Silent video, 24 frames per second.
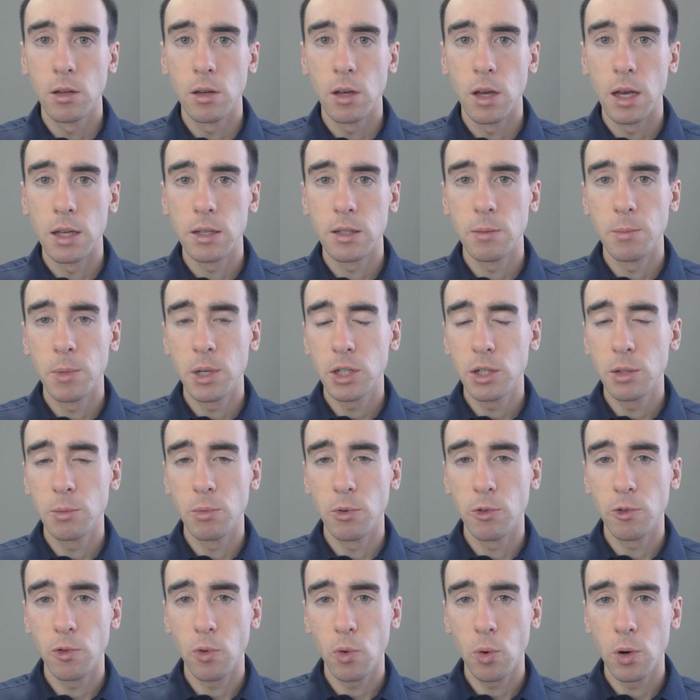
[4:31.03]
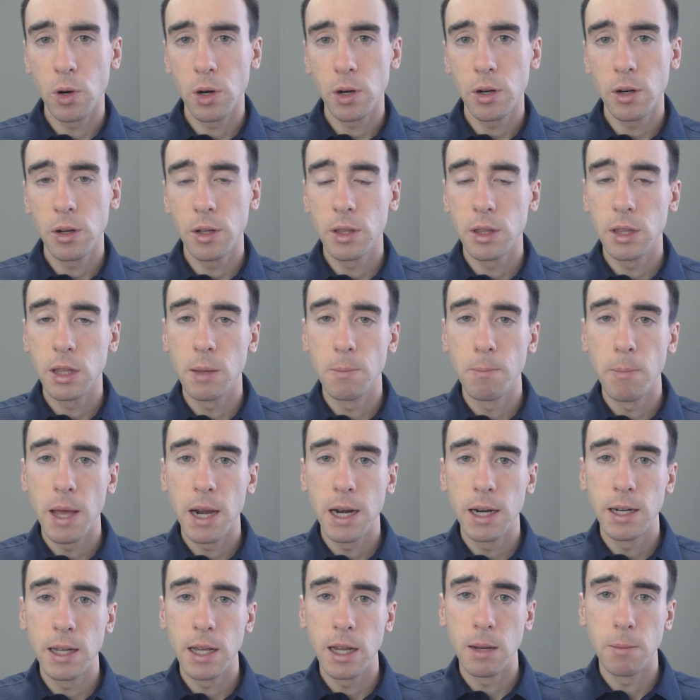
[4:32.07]
As I mentioned before, the
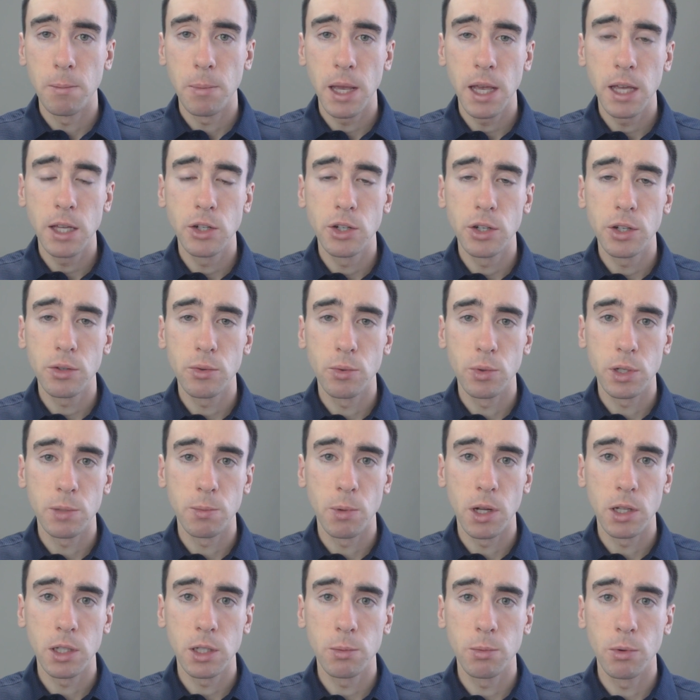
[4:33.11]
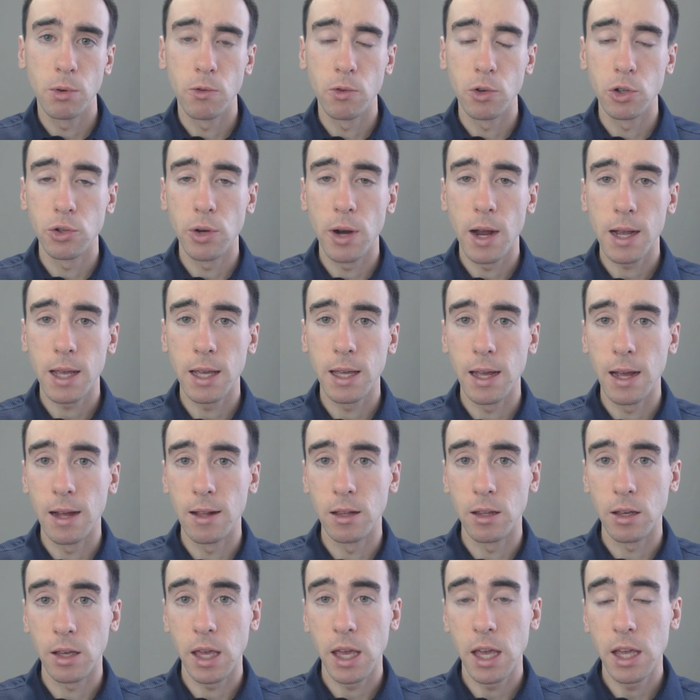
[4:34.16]
metadata pages responsible for tracking
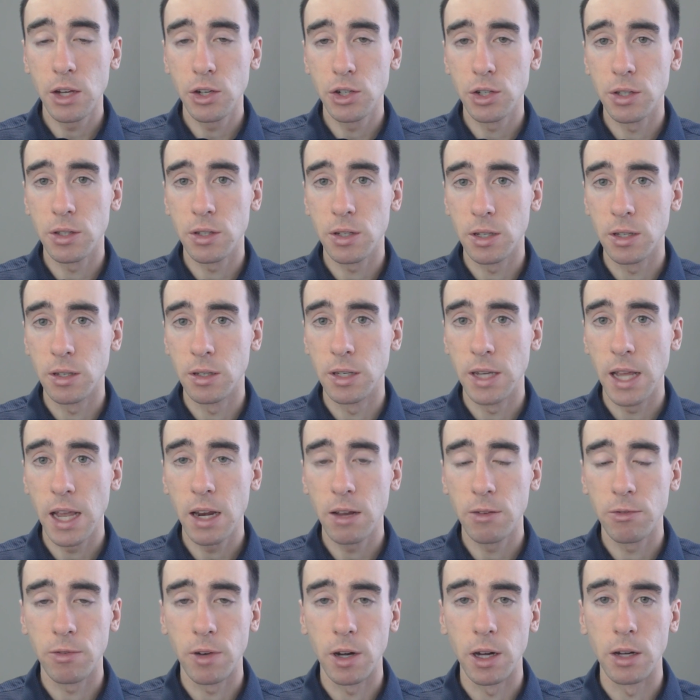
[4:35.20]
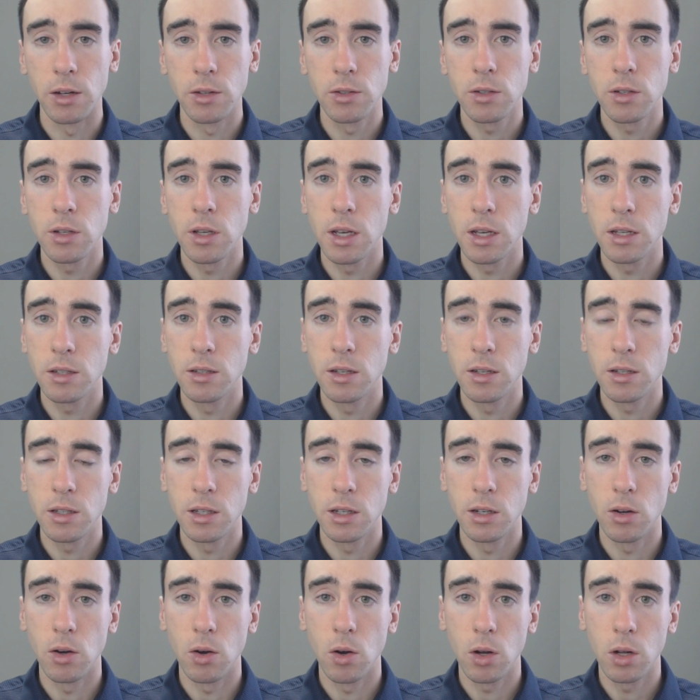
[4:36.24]
allocations in data files exist in
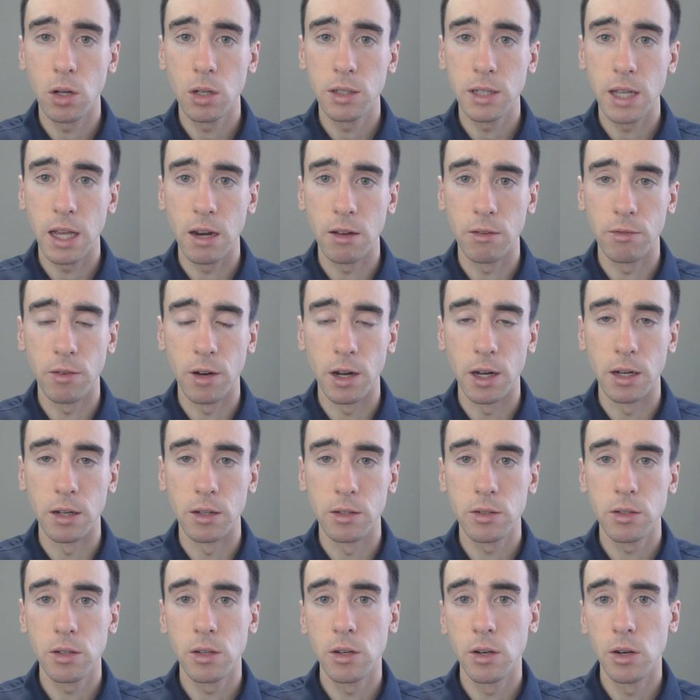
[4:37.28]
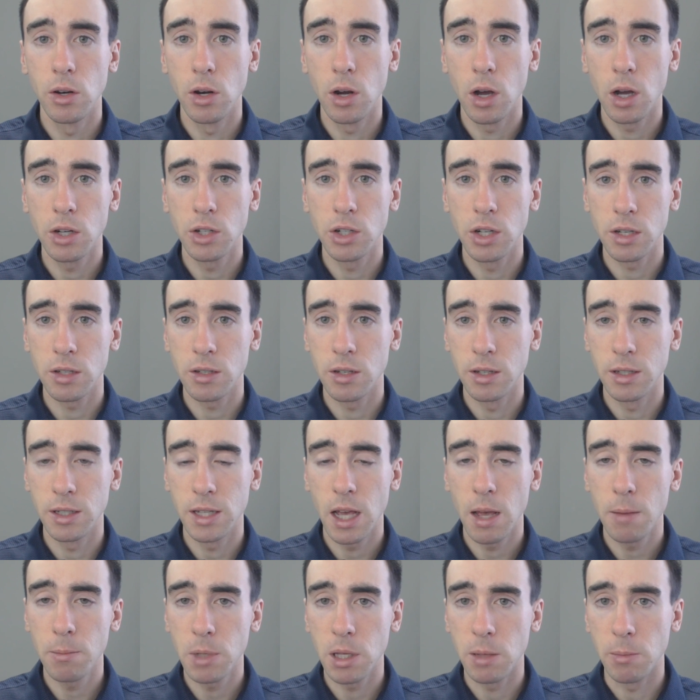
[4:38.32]
all data files, not just in
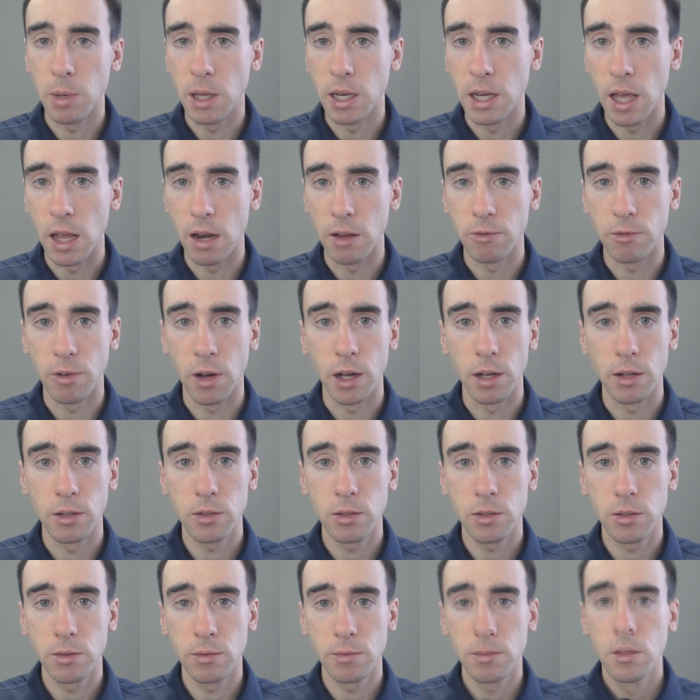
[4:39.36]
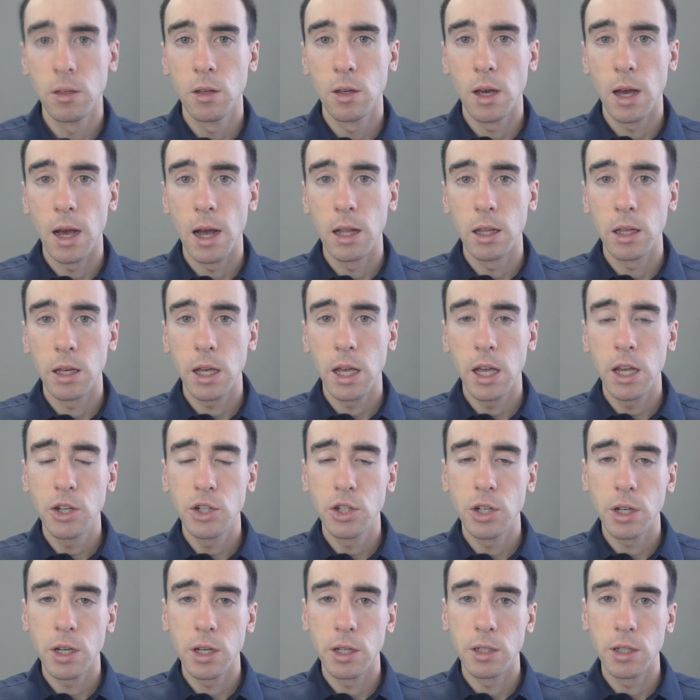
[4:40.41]
tempdb data files. Allocation
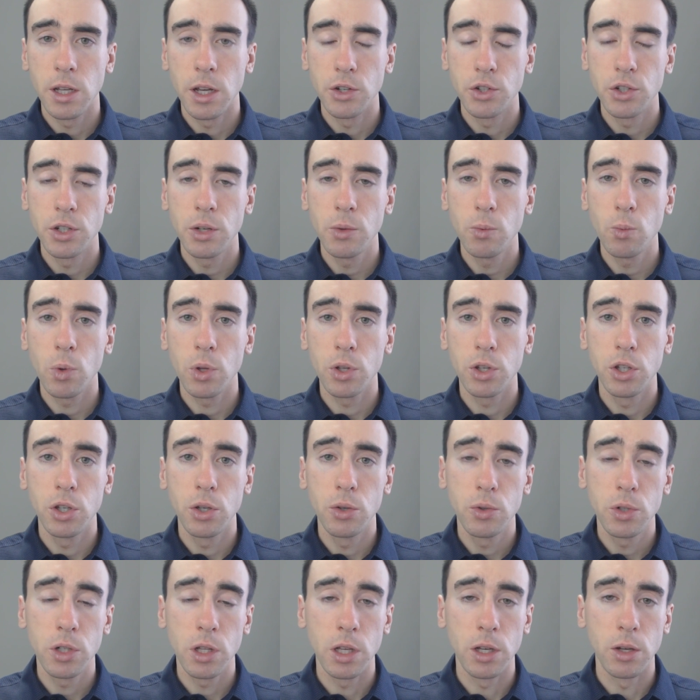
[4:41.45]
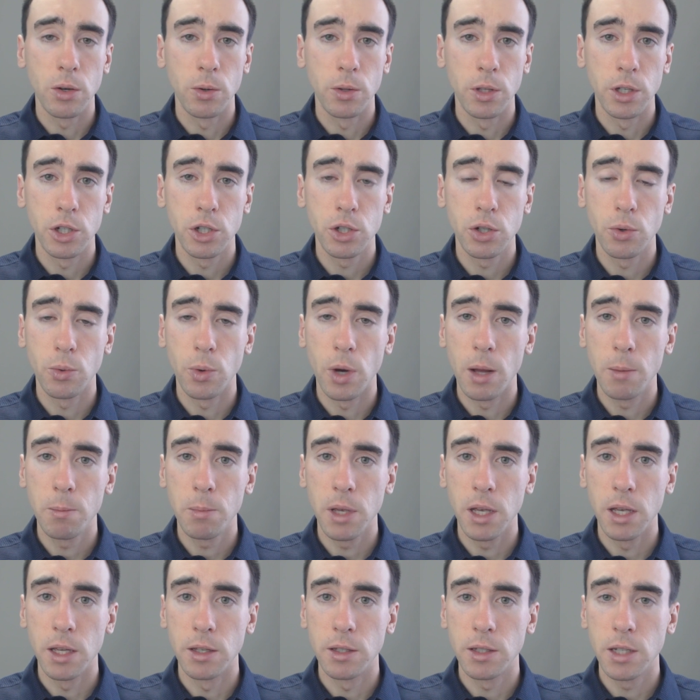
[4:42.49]
contention will usually only show up
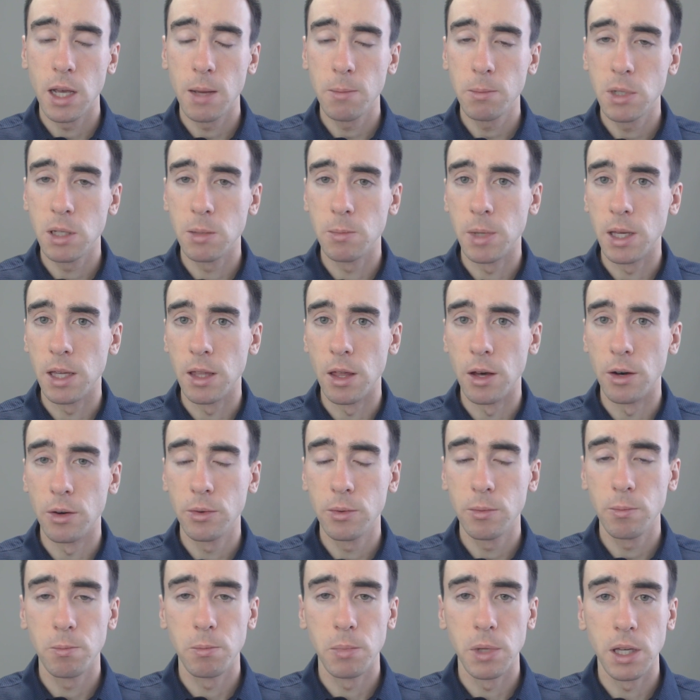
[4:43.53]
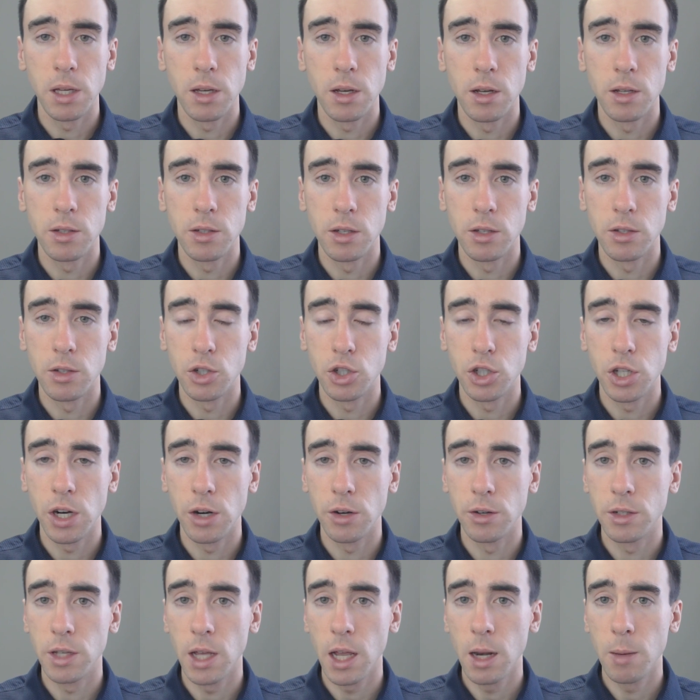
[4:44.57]
in tempdb though, because it's a shared
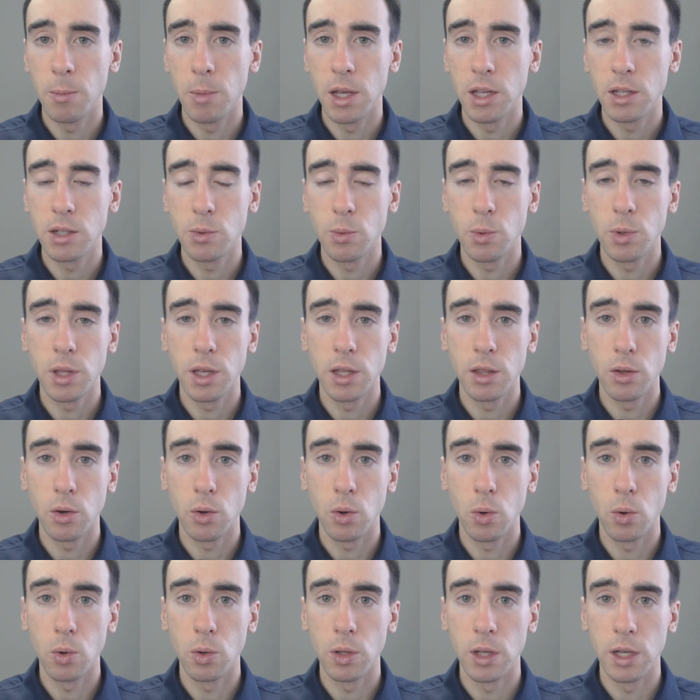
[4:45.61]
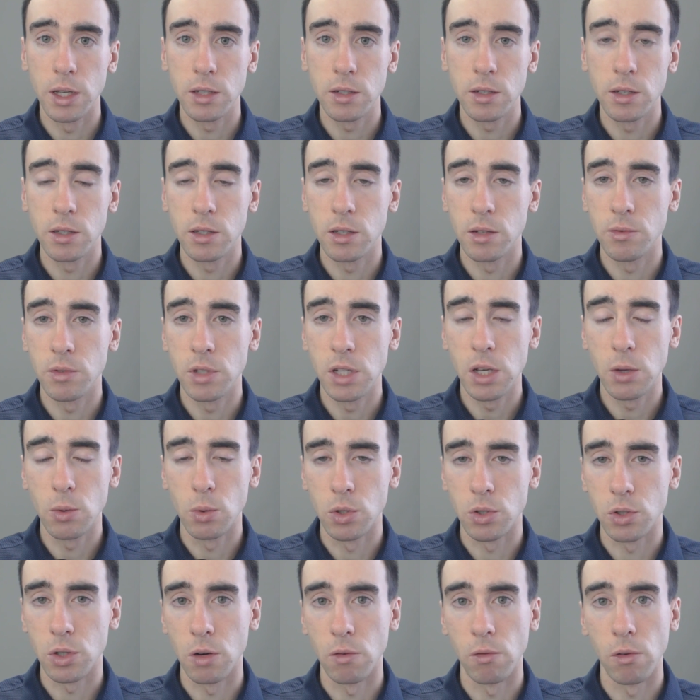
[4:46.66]
database within the whole instance of SQL
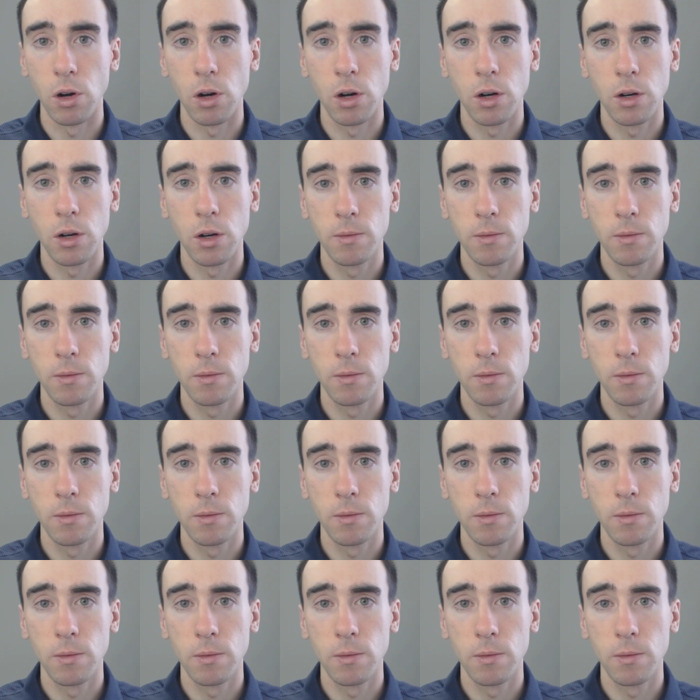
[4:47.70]
Server.